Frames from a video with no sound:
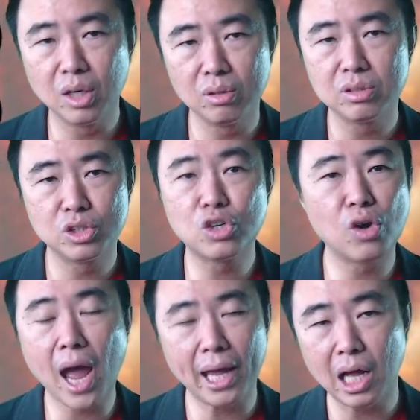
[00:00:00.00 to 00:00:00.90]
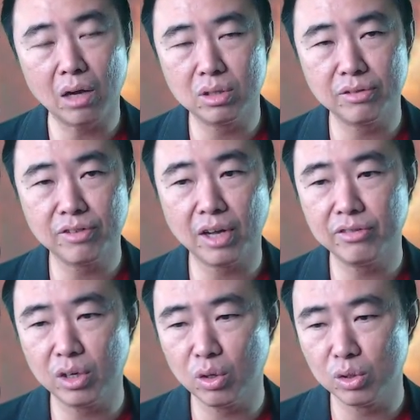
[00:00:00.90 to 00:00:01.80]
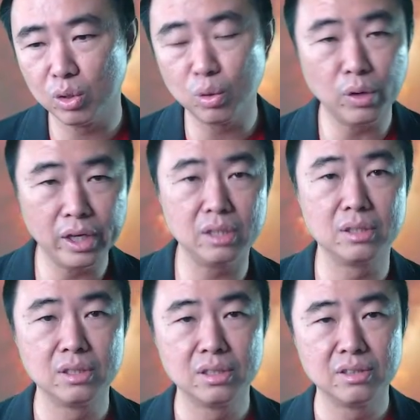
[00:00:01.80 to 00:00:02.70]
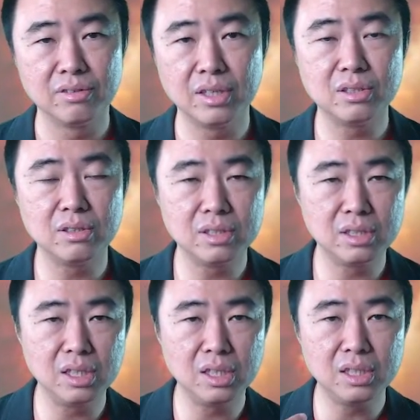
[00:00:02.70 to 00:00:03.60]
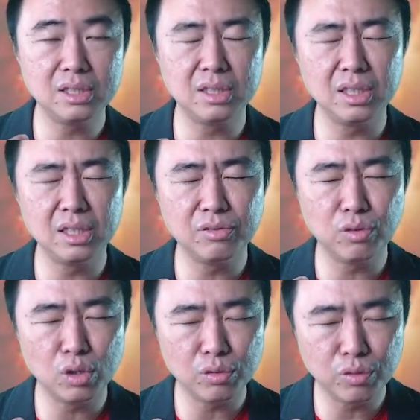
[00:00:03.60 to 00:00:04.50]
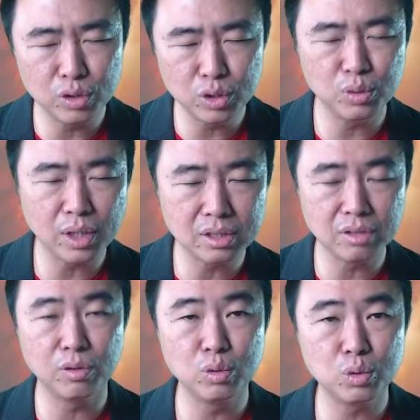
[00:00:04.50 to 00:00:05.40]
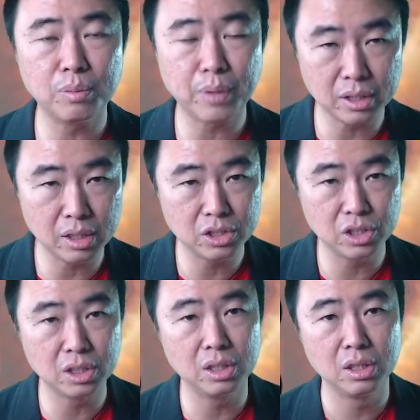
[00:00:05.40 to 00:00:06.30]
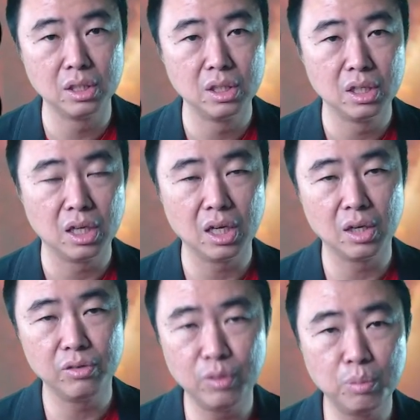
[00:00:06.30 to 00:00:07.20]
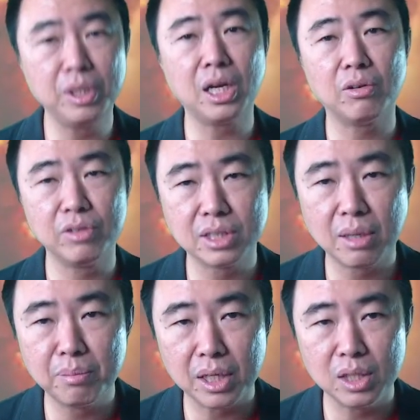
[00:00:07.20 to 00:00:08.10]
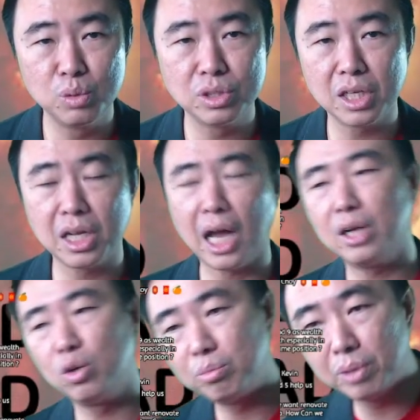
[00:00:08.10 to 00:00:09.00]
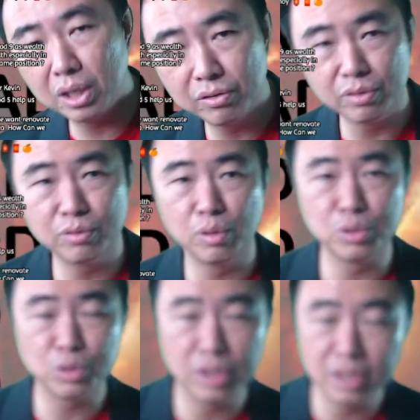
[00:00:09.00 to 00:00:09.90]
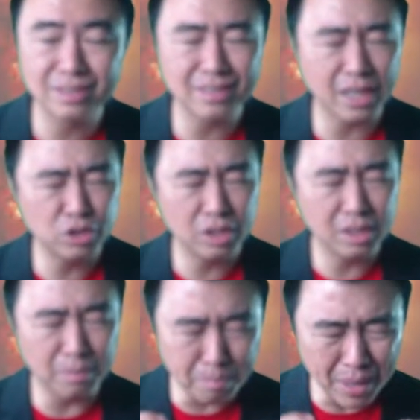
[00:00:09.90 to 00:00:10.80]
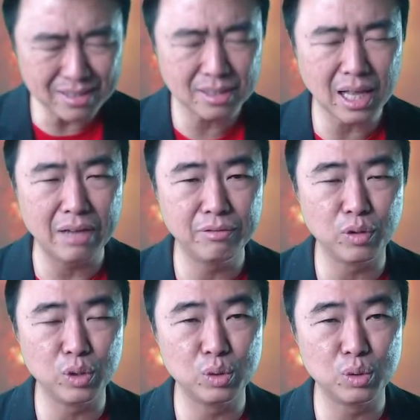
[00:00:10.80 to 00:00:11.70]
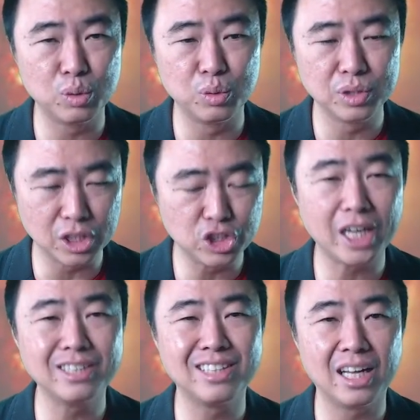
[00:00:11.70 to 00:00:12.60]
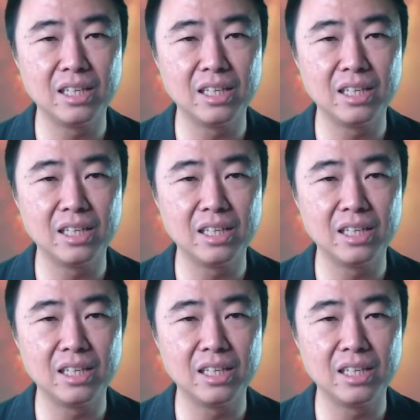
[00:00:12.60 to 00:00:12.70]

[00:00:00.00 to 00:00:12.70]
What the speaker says: try out the 5 yellow, go ahead. Right? So it's the for you as a Feng Shui practitioner, you meet up with somebody who said that I don't believe in Feng Shui, it's actually the best time for you to suggest that,